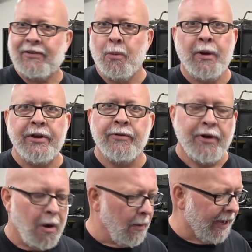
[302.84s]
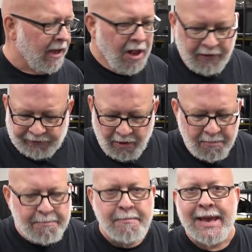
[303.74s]
to where you're going. So
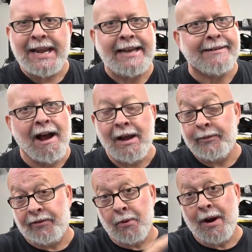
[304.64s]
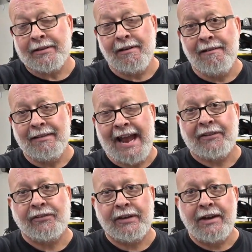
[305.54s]
many times throughout the
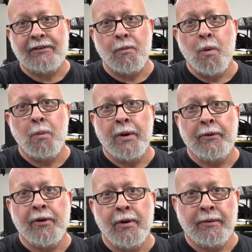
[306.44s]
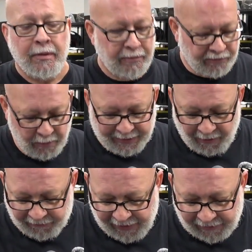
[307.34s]
last season when we were doing
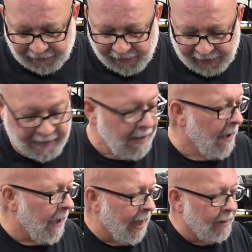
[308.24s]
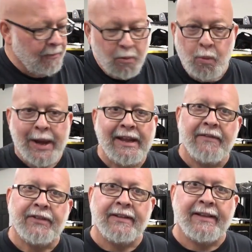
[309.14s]
our testing, we
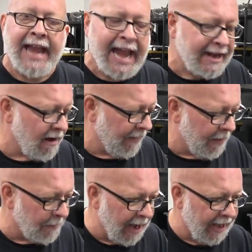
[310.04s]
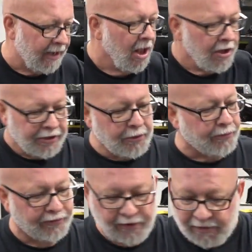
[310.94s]
lifted the tank on the bike. You
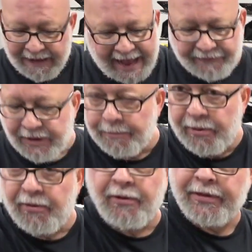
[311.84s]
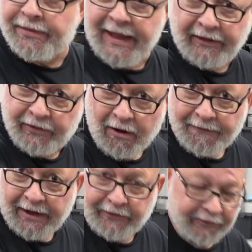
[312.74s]
still have to pull the things off
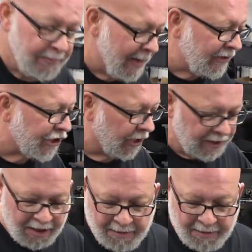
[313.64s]
I just mentioned,